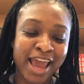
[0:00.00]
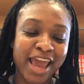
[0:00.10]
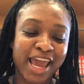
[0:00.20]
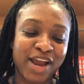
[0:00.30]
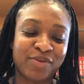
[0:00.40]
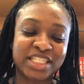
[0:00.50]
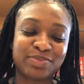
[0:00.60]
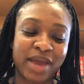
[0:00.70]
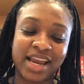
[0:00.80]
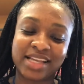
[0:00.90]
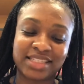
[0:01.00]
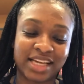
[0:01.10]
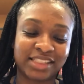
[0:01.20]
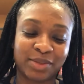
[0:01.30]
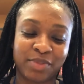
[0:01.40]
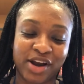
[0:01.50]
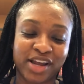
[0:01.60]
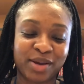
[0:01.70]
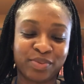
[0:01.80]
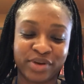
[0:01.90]
In respecting such
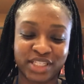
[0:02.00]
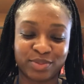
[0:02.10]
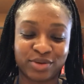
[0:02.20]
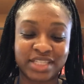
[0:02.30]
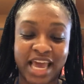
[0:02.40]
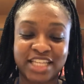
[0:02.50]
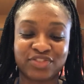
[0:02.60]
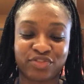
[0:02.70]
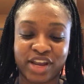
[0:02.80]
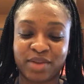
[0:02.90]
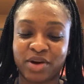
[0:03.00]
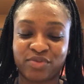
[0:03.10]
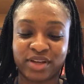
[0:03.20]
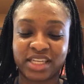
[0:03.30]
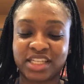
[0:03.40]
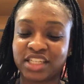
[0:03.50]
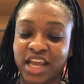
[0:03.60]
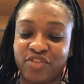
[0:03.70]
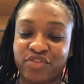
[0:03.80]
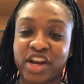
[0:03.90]
American principles as freedom of religion
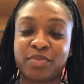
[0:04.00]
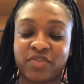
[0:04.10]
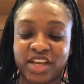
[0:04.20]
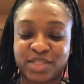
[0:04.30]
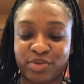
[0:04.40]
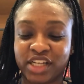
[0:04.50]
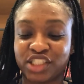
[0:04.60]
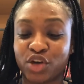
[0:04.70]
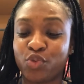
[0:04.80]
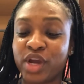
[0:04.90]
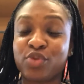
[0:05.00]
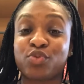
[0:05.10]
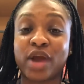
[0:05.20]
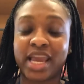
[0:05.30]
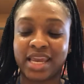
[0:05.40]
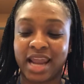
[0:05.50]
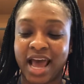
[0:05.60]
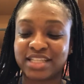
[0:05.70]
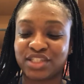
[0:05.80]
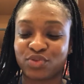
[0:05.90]
and freedom of expression, we
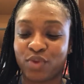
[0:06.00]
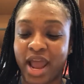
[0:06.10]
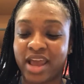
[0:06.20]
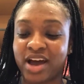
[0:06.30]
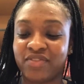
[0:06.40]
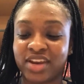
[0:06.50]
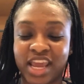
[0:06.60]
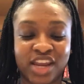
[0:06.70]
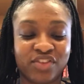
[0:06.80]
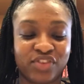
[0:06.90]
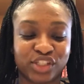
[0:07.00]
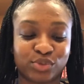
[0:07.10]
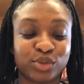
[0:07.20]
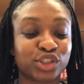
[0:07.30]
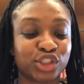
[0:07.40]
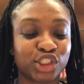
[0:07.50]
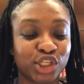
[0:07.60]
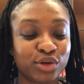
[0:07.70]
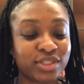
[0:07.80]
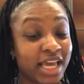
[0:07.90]
recognize the right of an individual to
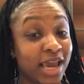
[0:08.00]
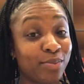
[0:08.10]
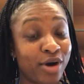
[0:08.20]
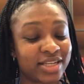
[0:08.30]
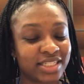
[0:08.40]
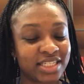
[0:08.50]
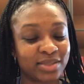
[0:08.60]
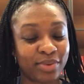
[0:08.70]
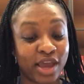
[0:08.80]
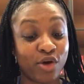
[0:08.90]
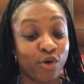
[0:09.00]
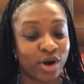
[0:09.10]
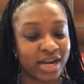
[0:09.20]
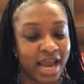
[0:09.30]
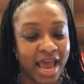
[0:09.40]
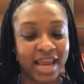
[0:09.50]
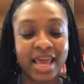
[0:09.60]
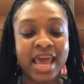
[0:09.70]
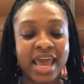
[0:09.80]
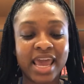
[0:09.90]
choose and participate or not
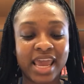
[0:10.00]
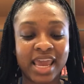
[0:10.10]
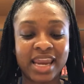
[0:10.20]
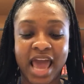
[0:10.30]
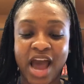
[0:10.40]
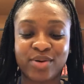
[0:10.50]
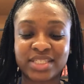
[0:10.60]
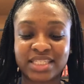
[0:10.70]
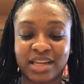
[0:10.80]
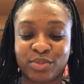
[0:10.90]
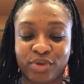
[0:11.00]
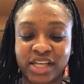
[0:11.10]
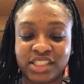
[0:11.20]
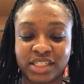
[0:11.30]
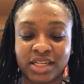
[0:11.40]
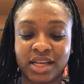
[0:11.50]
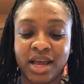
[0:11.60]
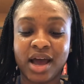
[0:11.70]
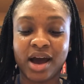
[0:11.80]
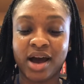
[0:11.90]
in our celebration
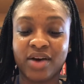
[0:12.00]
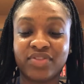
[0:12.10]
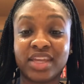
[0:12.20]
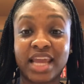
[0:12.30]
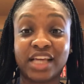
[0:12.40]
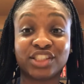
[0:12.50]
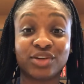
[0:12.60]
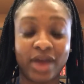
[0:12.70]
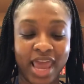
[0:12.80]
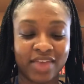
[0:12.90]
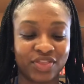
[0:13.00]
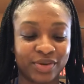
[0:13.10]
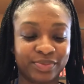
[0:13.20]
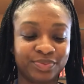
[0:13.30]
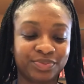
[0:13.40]
of the national anthem.